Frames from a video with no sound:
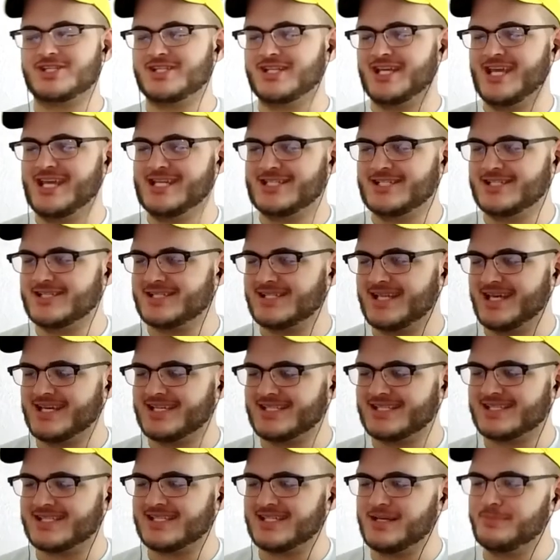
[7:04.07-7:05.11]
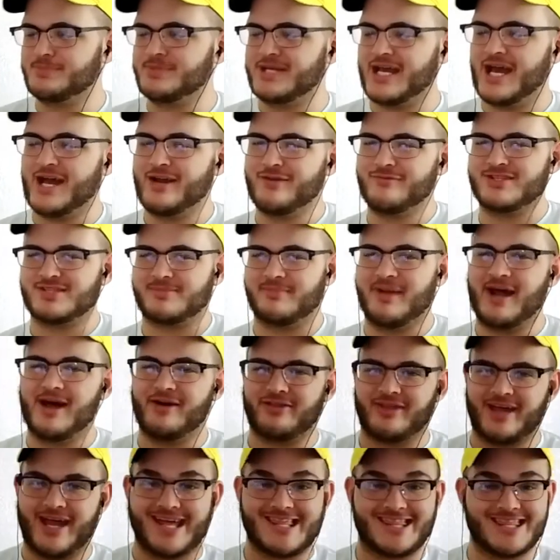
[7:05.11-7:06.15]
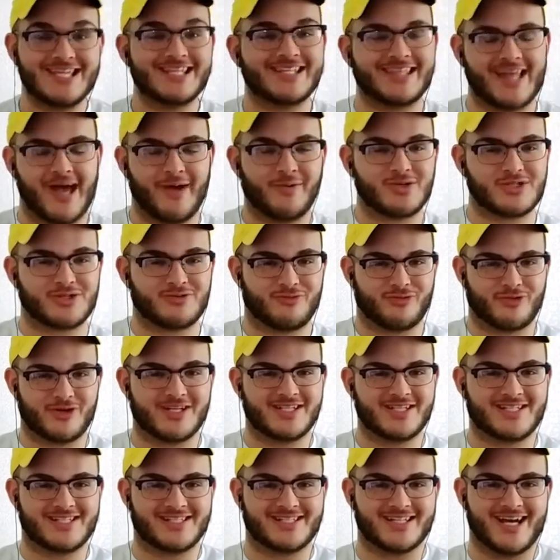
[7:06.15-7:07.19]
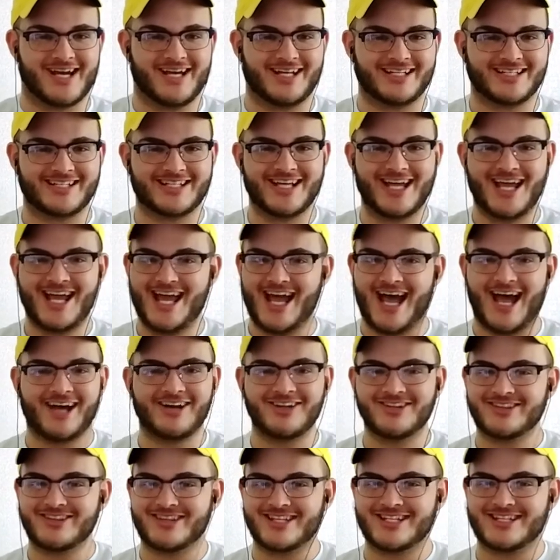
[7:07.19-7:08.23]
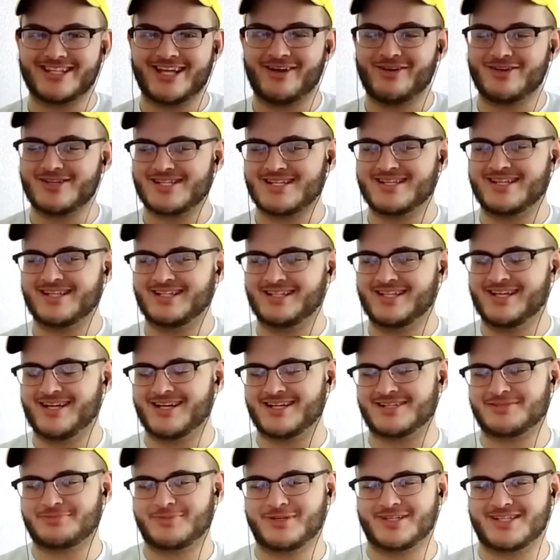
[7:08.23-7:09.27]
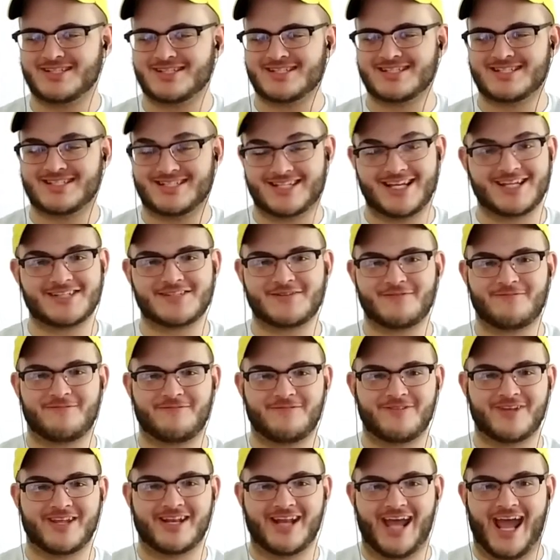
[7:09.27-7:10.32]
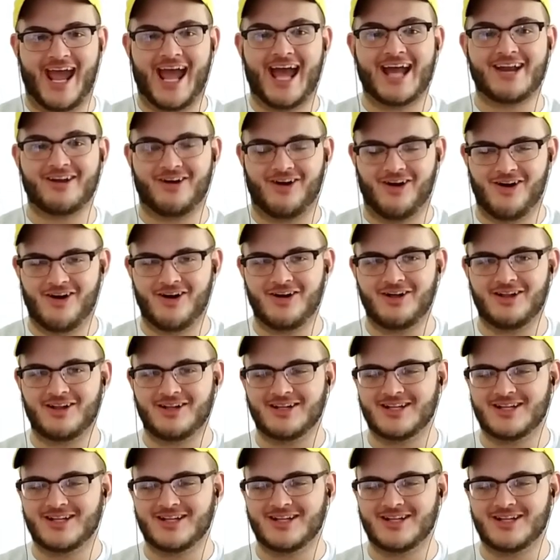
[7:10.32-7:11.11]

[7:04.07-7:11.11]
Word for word: It just like slipped out of his mouth. I think that was freestyle. I don't think that was in the lyrics because it doesn't fit at all.